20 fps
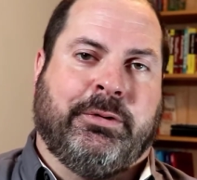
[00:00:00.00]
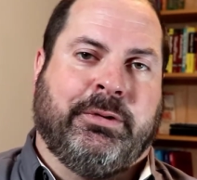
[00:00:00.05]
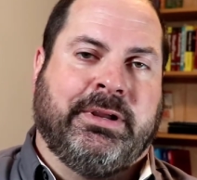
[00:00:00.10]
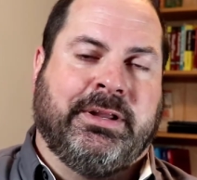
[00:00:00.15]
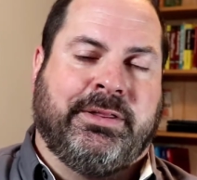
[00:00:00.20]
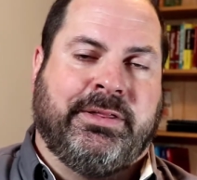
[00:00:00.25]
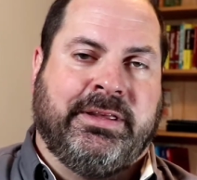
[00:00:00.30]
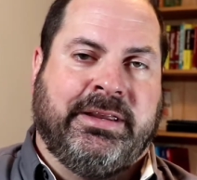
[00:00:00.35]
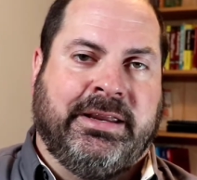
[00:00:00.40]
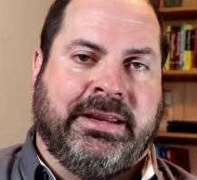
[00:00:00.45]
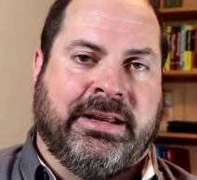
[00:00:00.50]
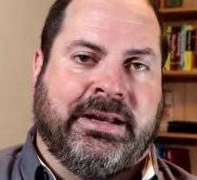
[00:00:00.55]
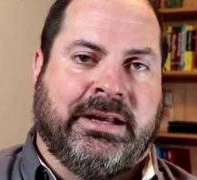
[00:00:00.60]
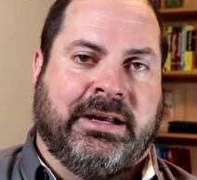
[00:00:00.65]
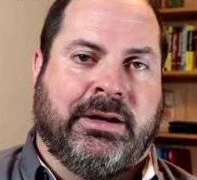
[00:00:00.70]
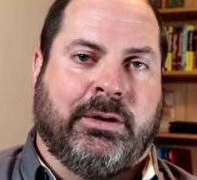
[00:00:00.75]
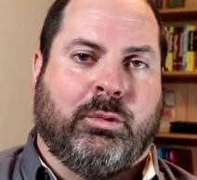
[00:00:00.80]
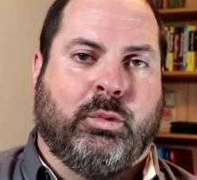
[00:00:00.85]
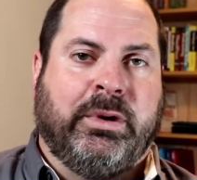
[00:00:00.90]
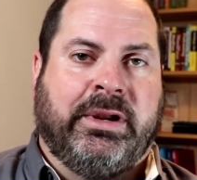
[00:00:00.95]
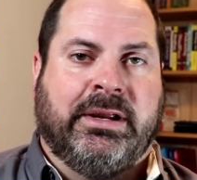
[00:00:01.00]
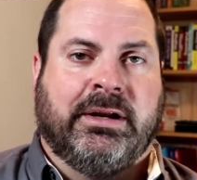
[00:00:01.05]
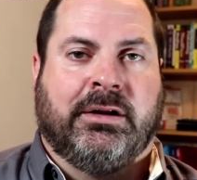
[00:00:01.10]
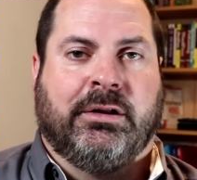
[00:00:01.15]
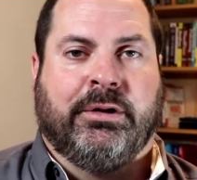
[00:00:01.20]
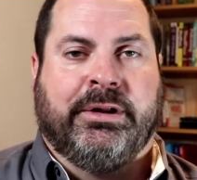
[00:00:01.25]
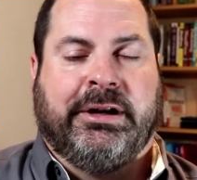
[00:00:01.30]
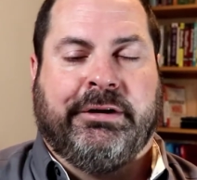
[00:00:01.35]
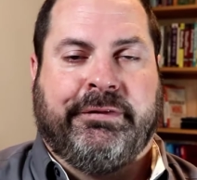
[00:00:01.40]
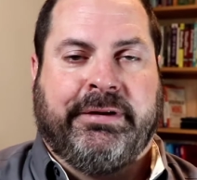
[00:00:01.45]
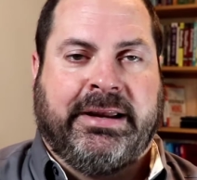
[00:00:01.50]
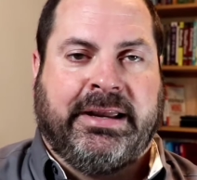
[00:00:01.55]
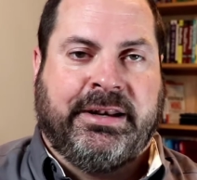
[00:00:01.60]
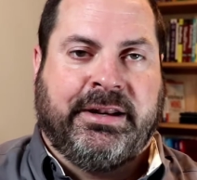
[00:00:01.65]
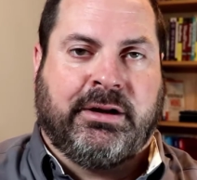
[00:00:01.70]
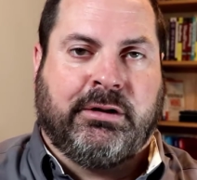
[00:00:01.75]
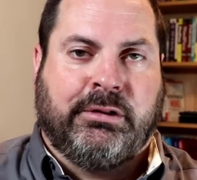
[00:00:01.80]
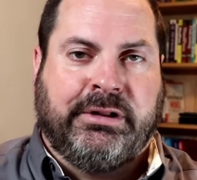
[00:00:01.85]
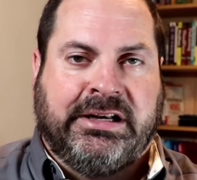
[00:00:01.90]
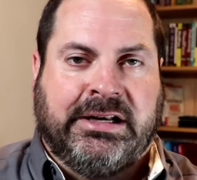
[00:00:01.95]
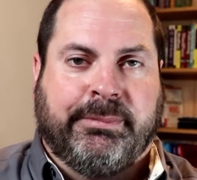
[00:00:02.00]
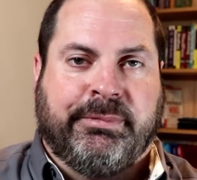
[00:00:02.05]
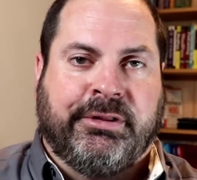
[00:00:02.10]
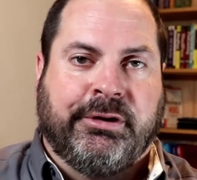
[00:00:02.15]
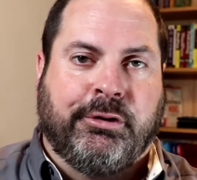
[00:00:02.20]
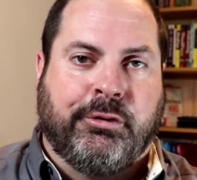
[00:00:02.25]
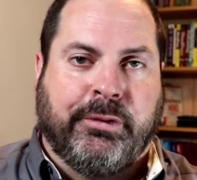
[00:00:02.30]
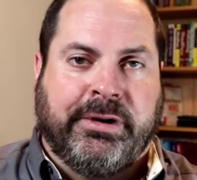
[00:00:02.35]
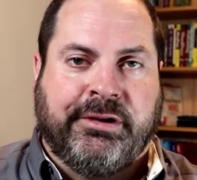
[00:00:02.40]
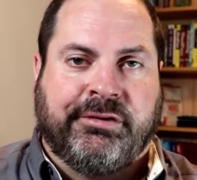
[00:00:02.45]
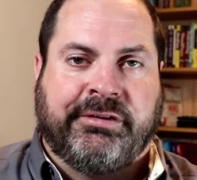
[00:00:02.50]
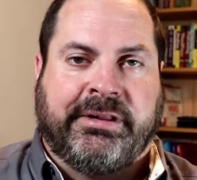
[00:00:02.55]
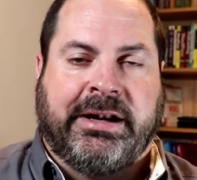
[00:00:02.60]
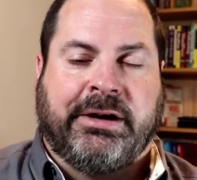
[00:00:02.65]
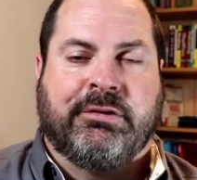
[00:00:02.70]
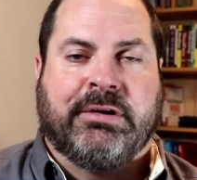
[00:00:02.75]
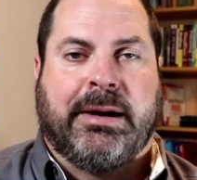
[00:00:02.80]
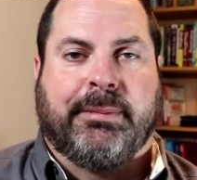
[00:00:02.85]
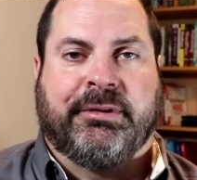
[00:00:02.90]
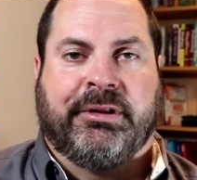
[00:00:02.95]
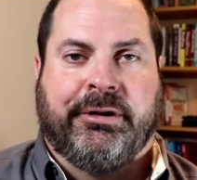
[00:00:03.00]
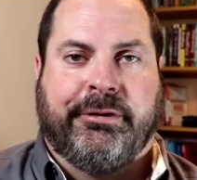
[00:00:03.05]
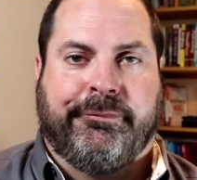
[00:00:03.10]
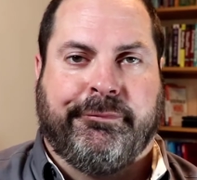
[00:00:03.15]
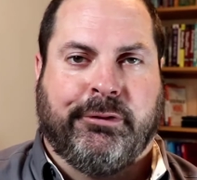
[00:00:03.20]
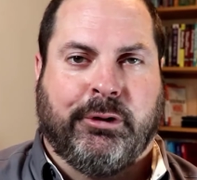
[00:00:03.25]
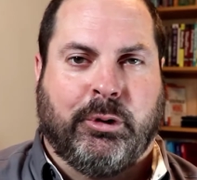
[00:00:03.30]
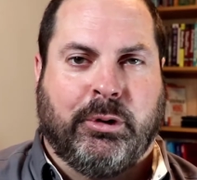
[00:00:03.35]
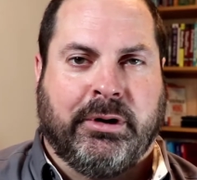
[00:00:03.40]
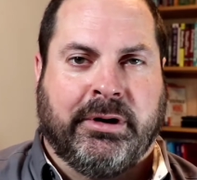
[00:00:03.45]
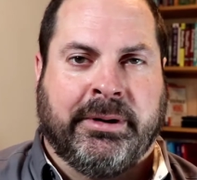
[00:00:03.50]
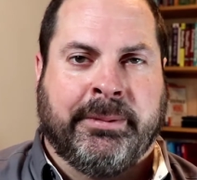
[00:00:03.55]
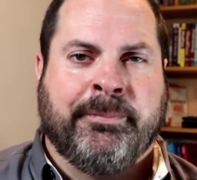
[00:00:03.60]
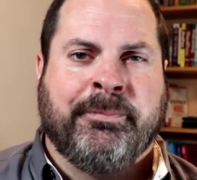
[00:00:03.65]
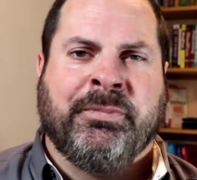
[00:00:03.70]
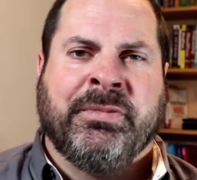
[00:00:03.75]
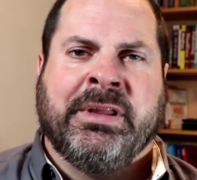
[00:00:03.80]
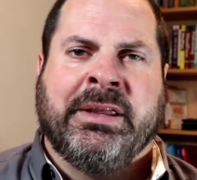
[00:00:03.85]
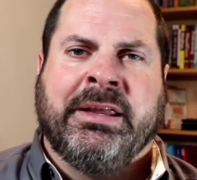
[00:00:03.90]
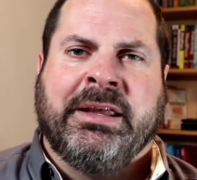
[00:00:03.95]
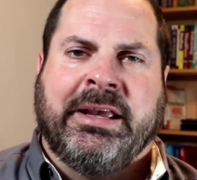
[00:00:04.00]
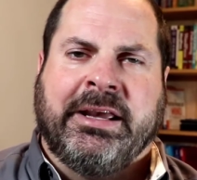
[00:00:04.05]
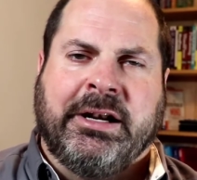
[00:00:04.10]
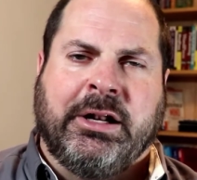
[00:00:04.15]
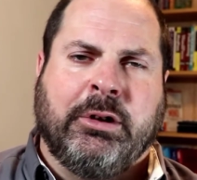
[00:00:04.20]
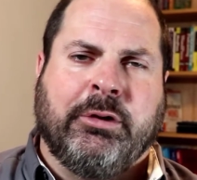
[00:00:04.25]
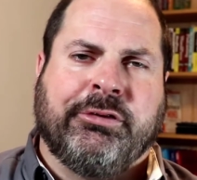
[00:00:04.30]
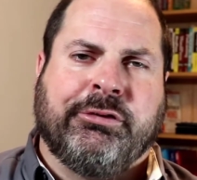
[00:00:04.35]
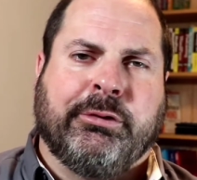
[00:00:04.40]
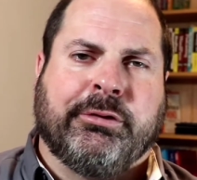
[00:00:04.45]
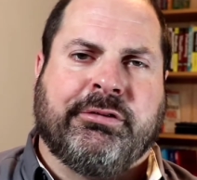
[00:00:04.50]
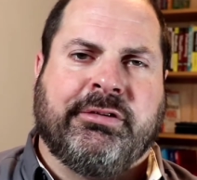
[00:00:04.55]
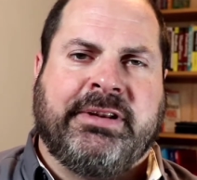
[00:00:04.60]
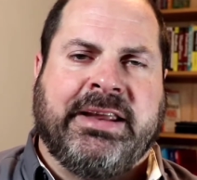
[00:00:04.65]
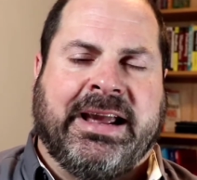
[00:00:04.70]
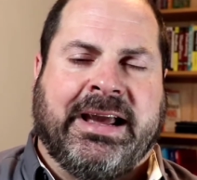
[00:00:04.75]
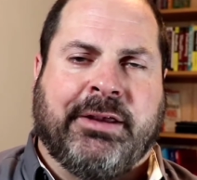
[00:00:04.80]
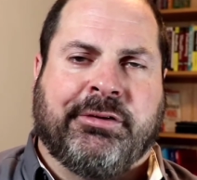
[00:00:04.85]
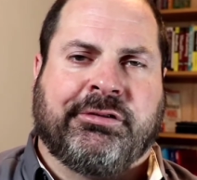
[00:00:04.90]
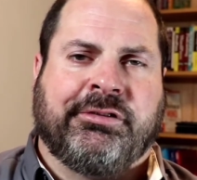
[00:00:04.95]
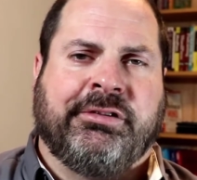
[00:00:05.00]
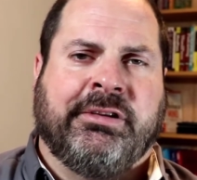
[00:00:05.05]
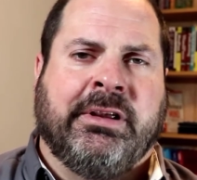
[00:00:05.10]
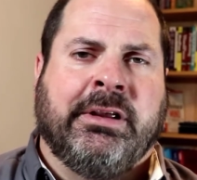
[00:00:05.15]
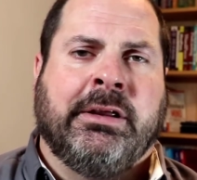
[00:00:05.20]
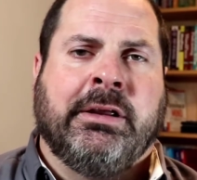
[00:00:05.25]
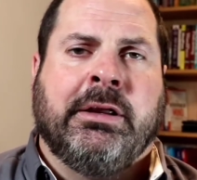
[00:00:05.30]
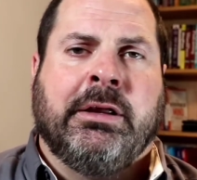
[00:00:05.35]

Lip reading: get the wheel, and if I had to clean up the grease that I dropped on the floor, and all those sorts of tasks,